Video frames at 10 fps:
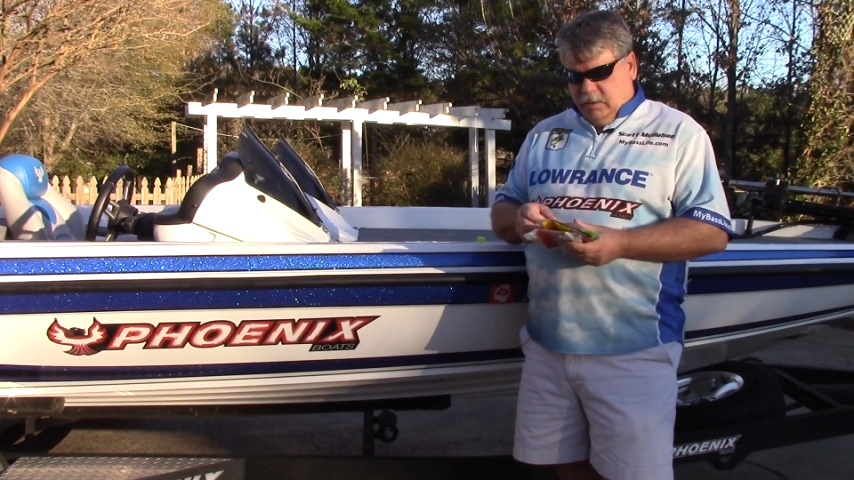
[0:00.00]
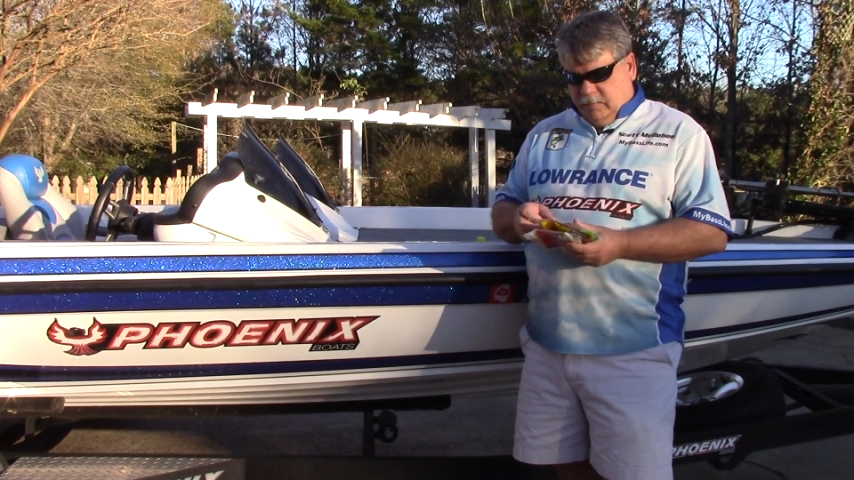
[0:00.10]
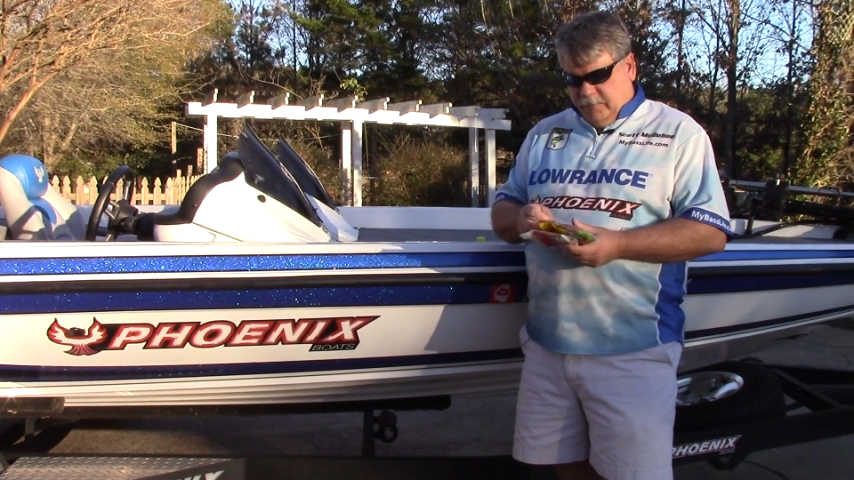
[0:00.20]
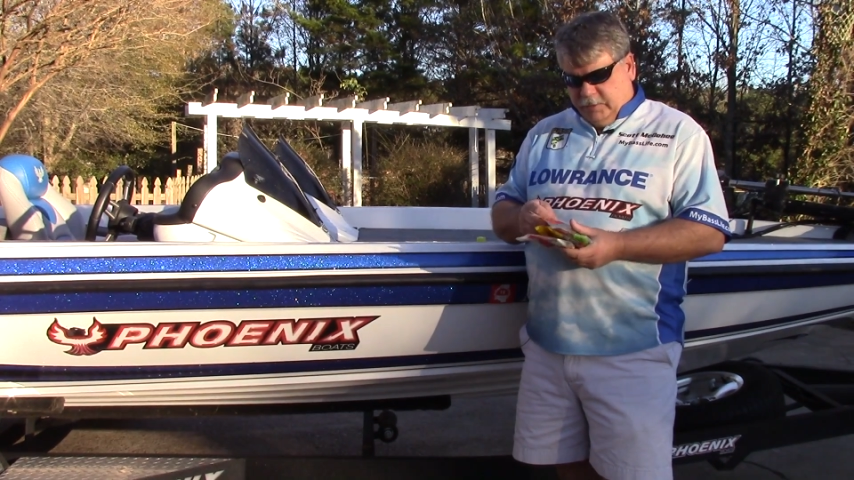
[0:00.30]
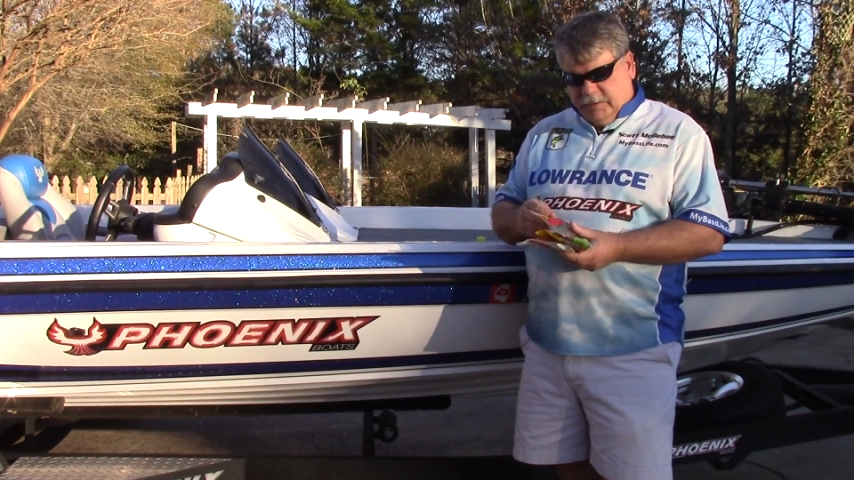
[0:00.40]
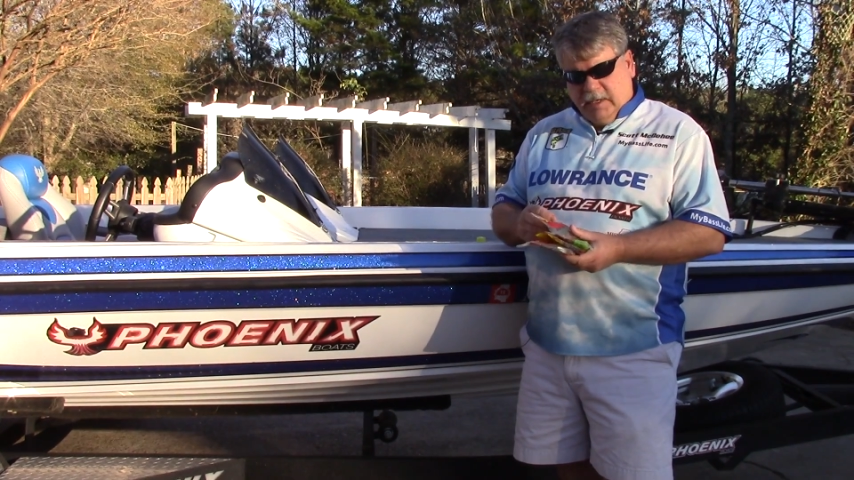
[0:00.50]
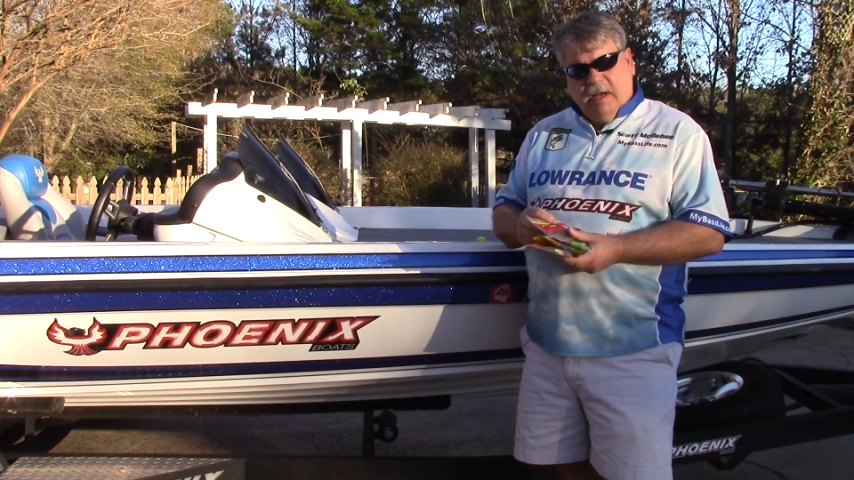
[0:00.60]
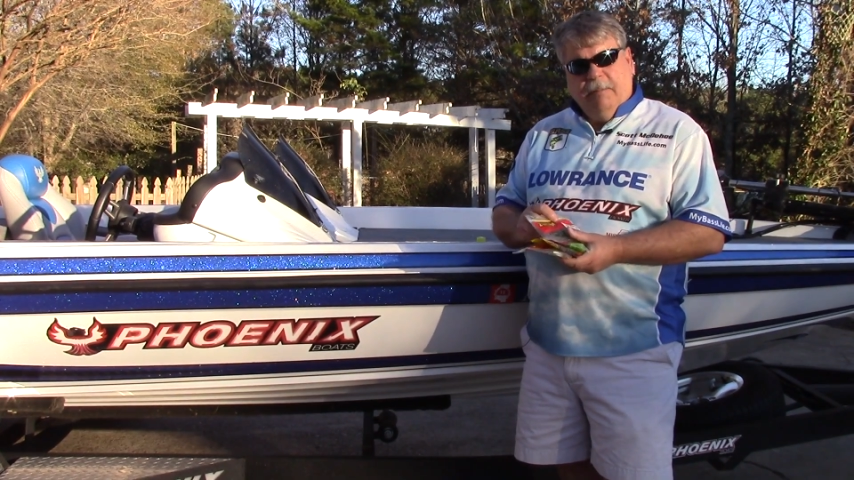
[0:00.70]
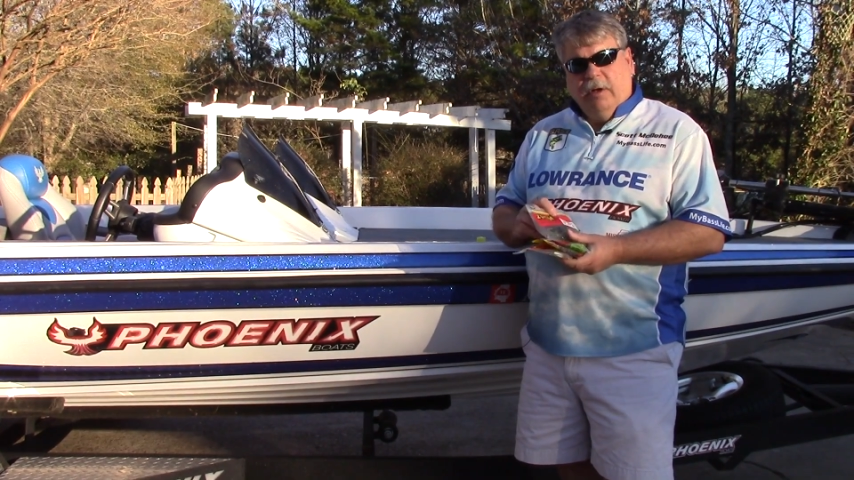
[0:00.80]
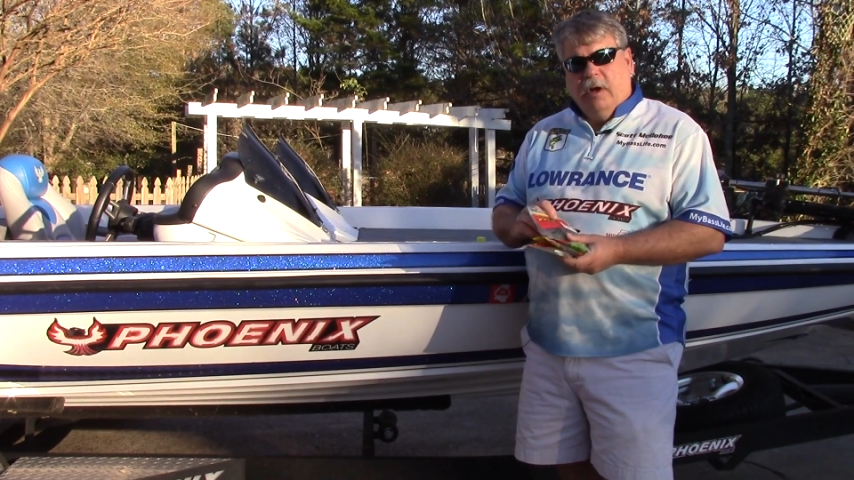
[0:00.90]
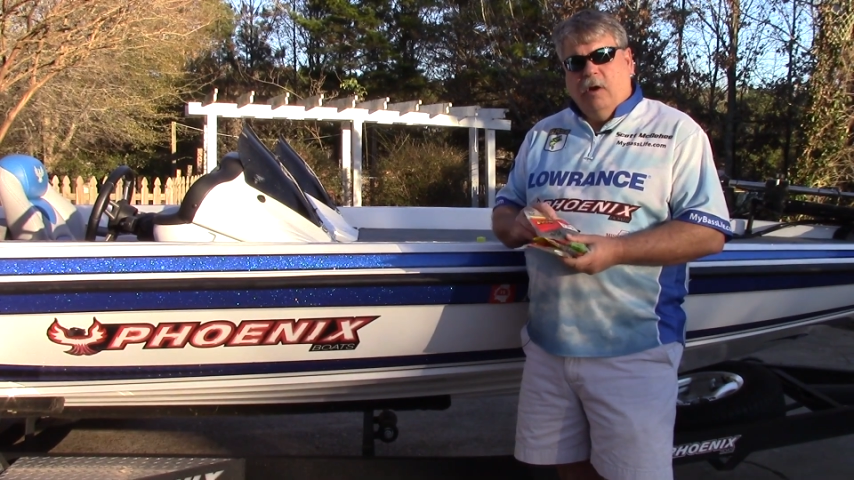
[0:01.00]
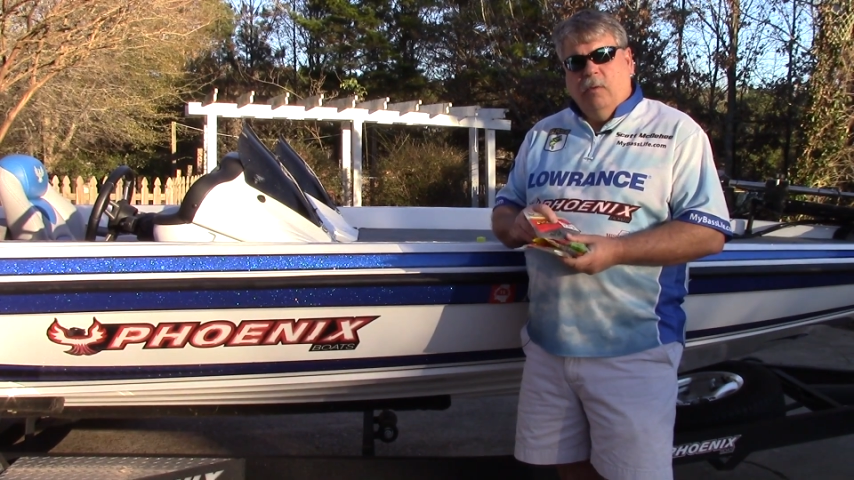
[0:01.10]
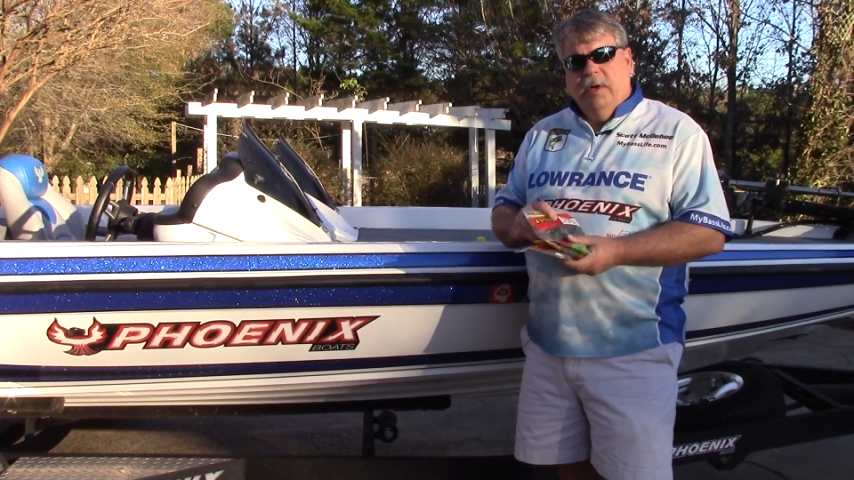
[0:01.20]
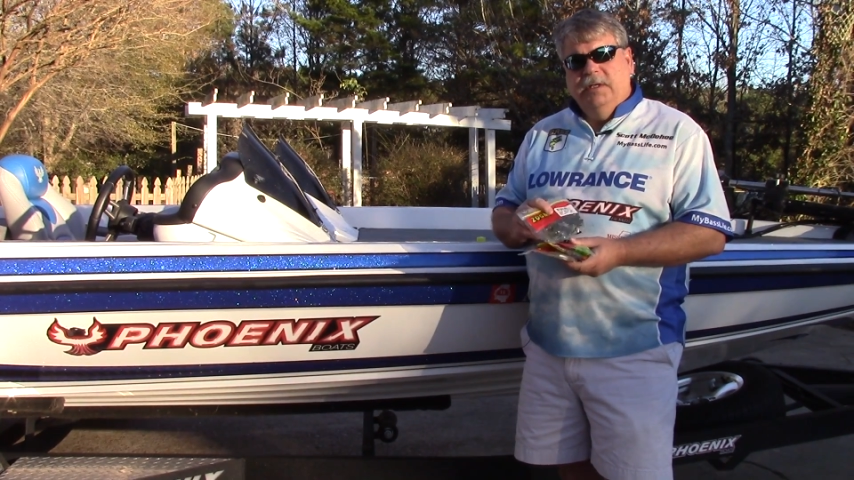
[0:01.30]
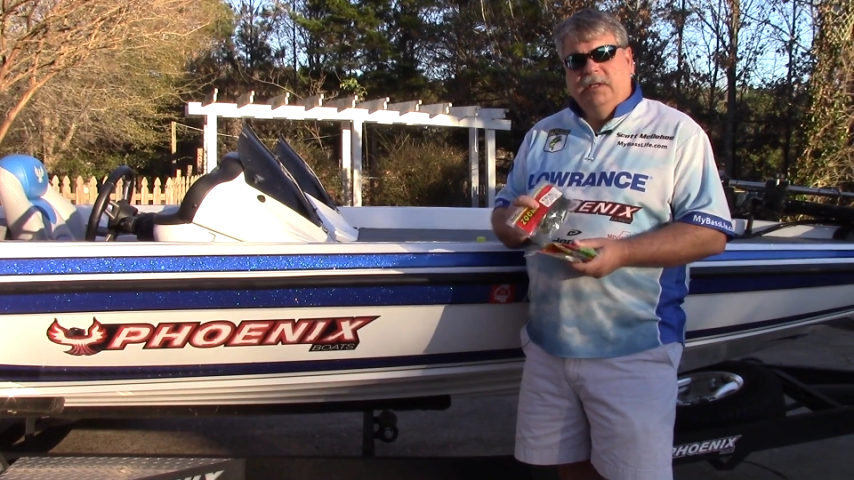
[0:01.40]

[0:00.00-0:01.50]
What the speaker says: The first thing I'm going to always